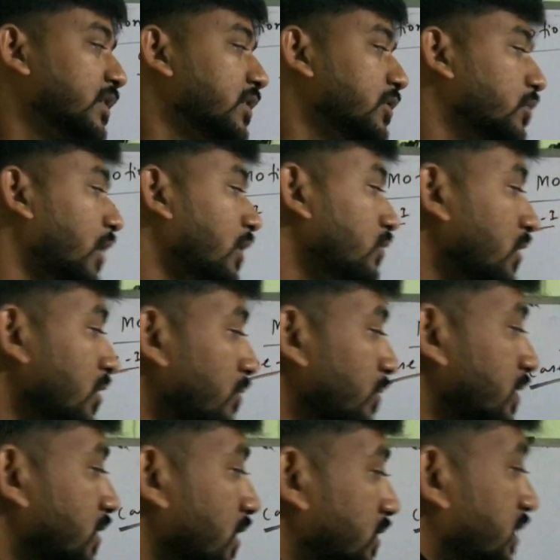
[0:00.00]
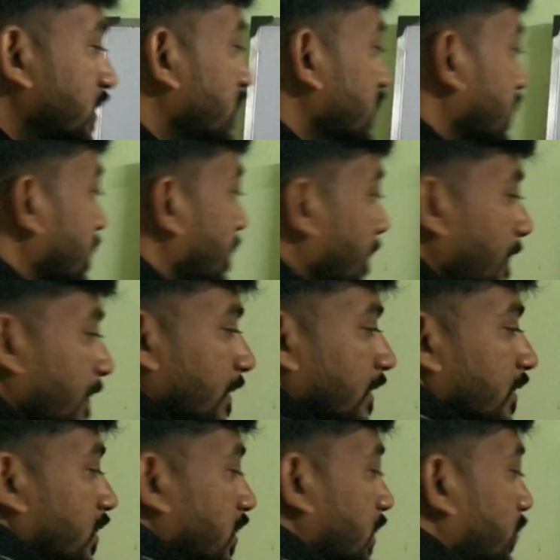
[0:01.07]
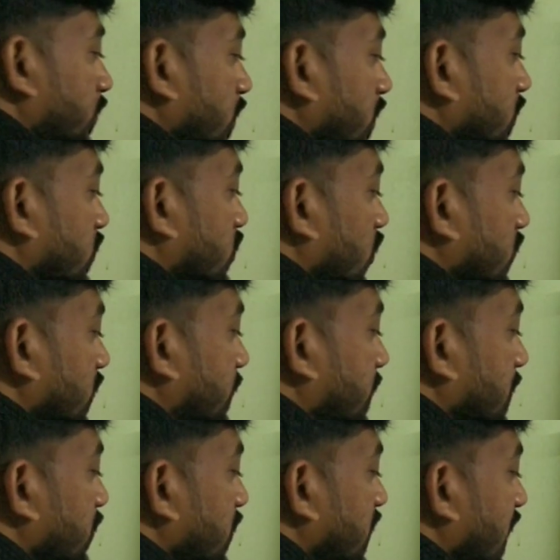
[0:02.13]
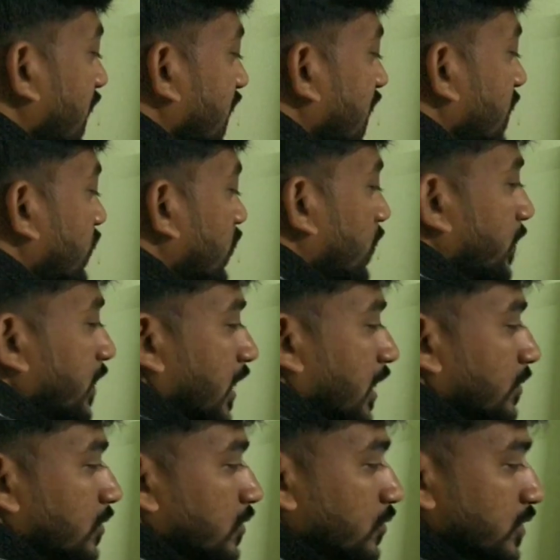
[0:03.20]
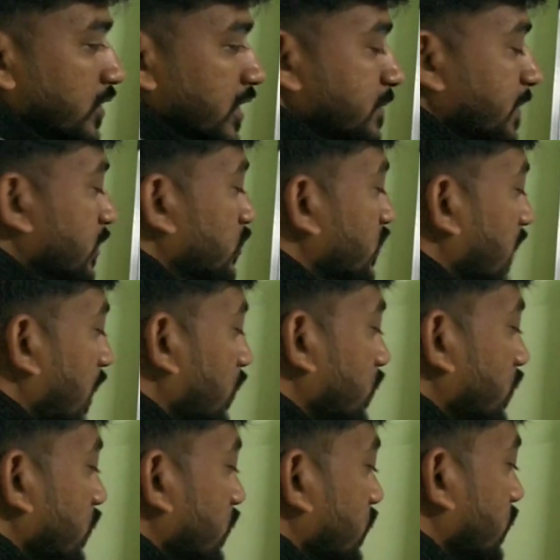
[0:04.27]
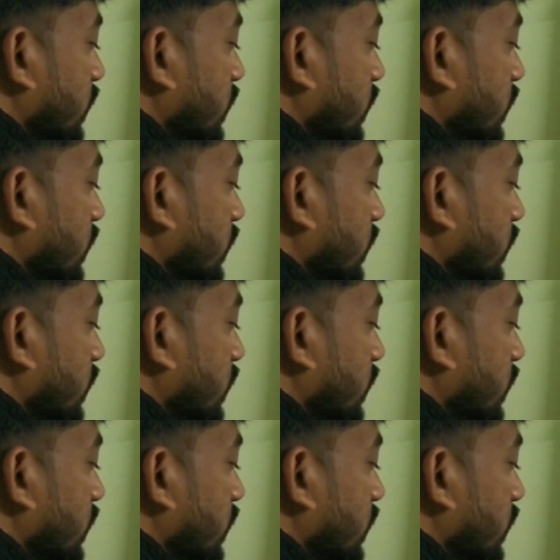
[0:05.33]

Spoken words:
What will be the thing? If we draw the free body diagram of m with respect to ground,